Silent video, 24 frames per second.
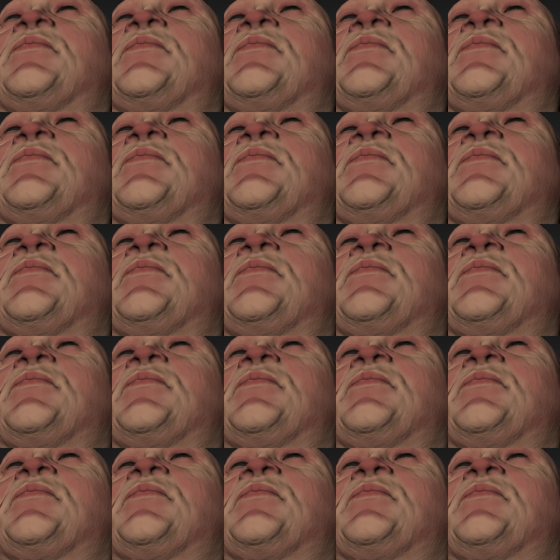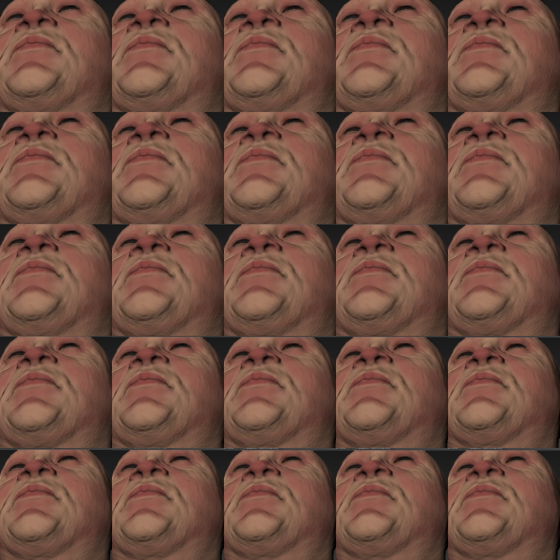No one is speaking in this clip.